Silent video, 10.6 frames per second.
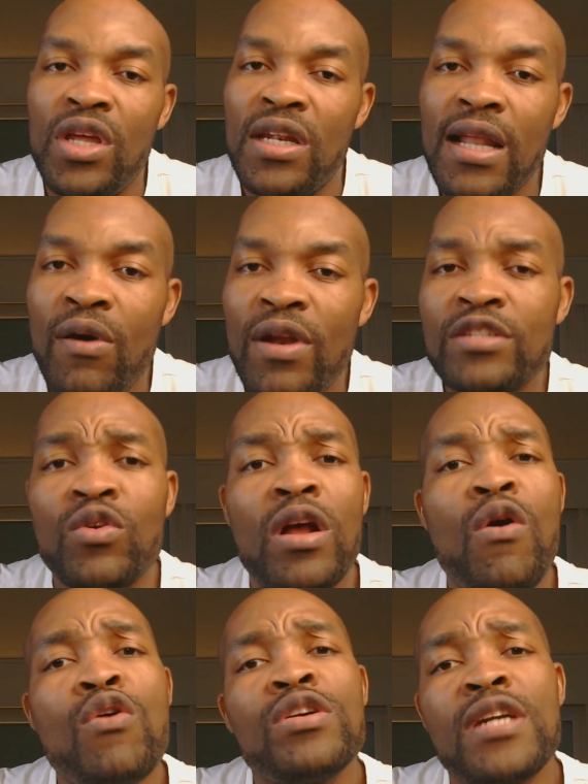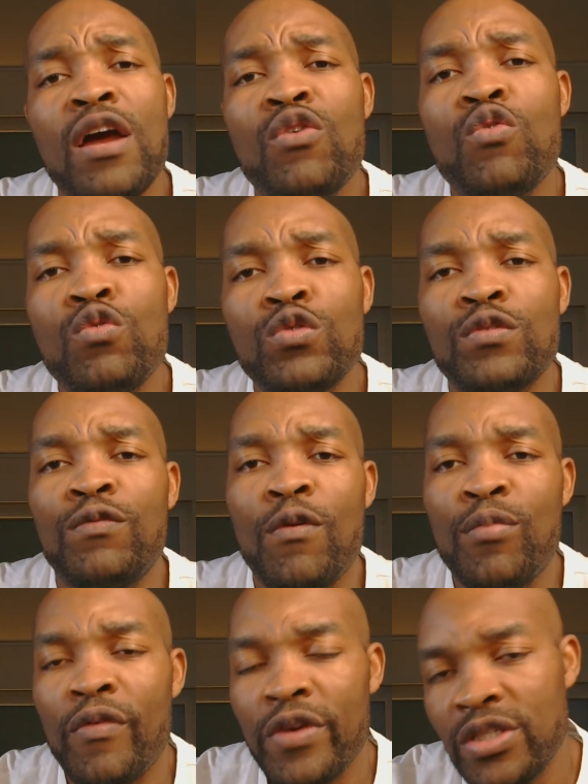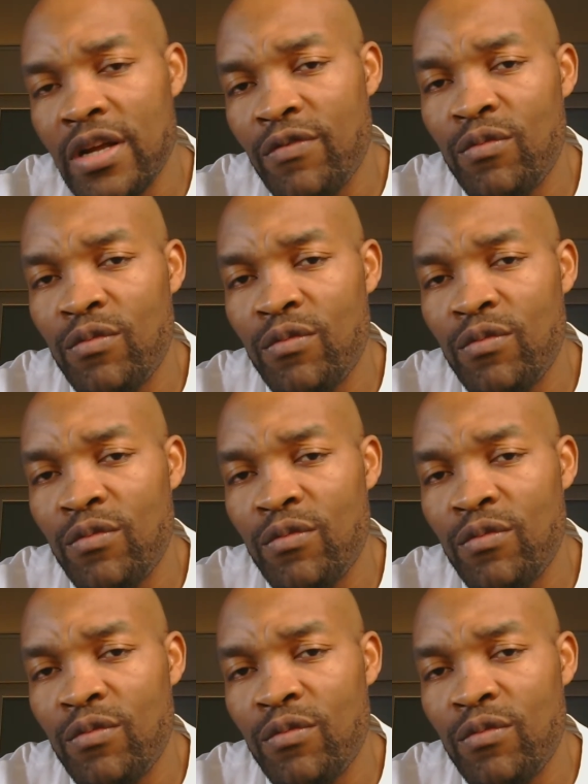Now let's look at contract rules for professional